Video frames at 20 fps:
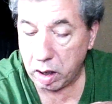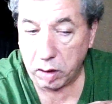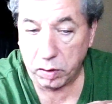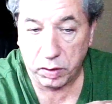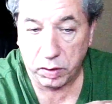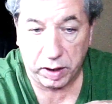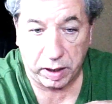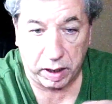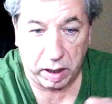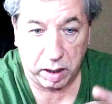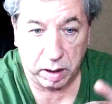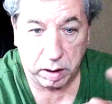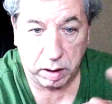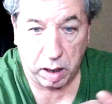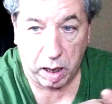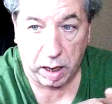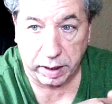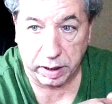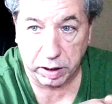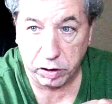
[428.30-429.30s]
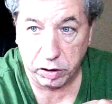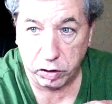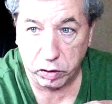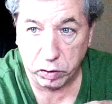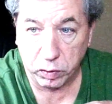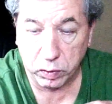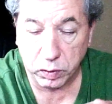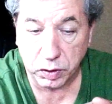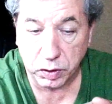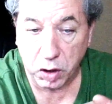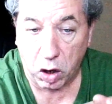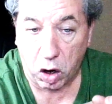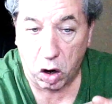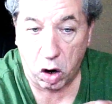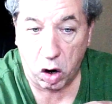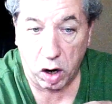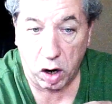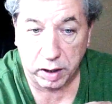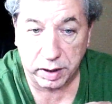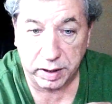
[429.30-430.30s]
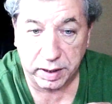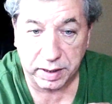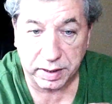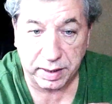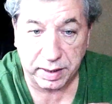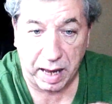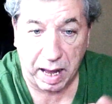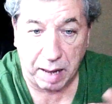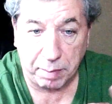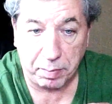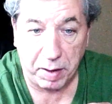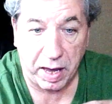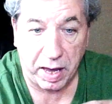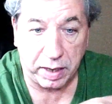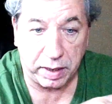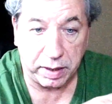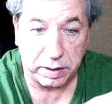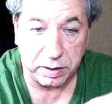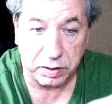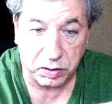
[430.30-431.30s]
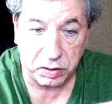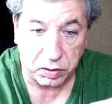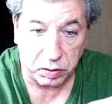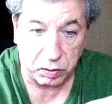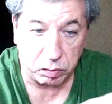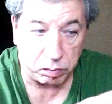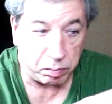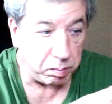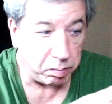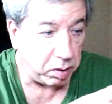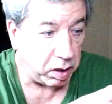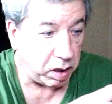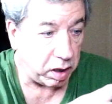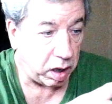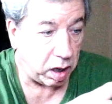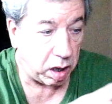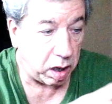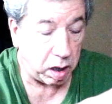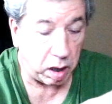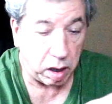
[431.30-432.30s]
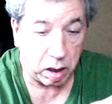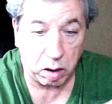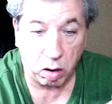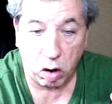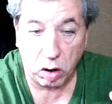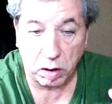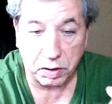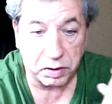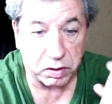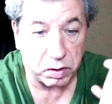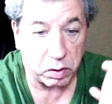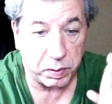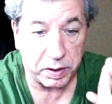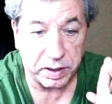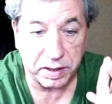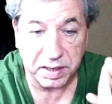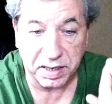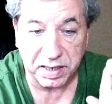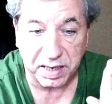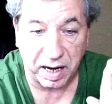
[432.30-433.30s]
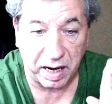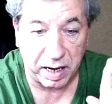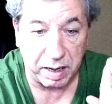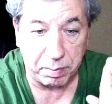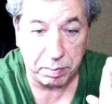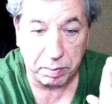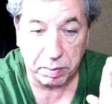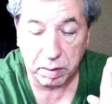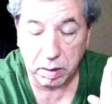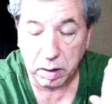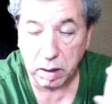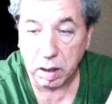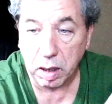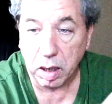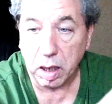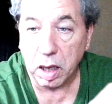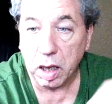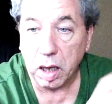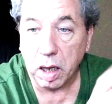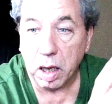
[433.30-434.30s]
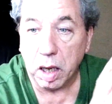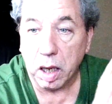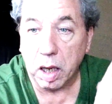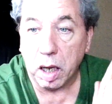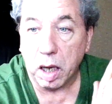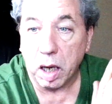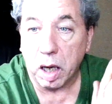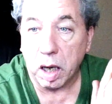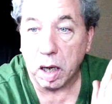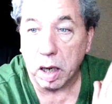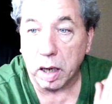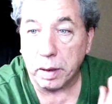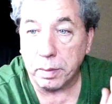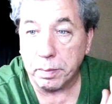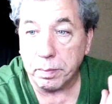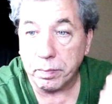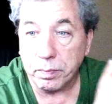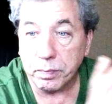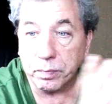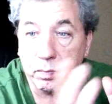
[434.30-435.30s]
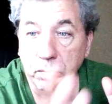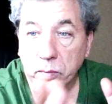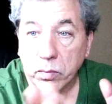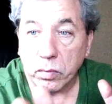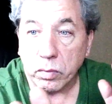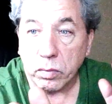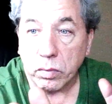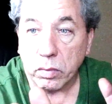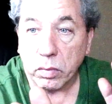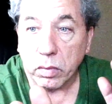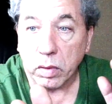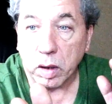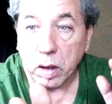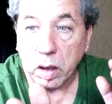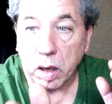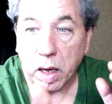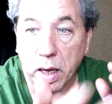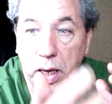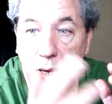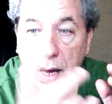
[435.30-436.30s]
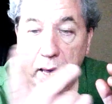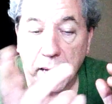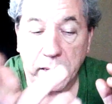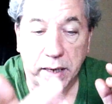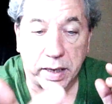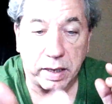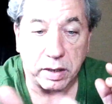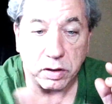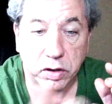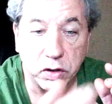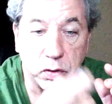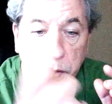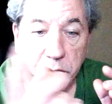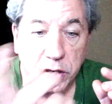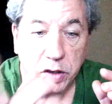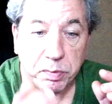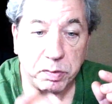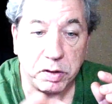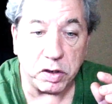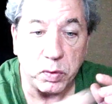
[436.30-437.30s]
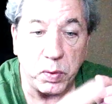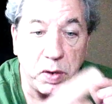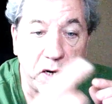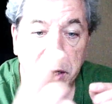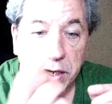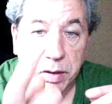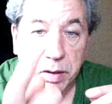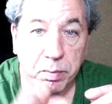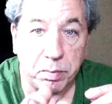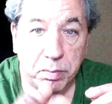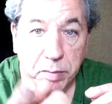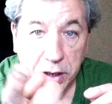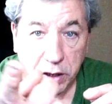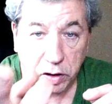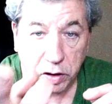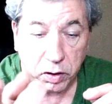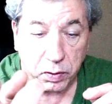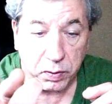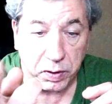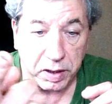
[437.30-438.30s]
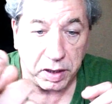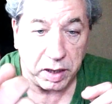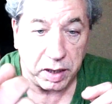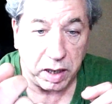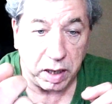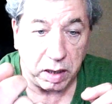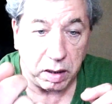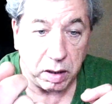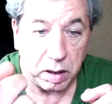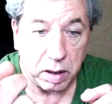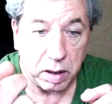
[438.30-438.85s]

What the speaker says: that I can use on this app and in Zoom, also in Skype. And I can switch between them, including the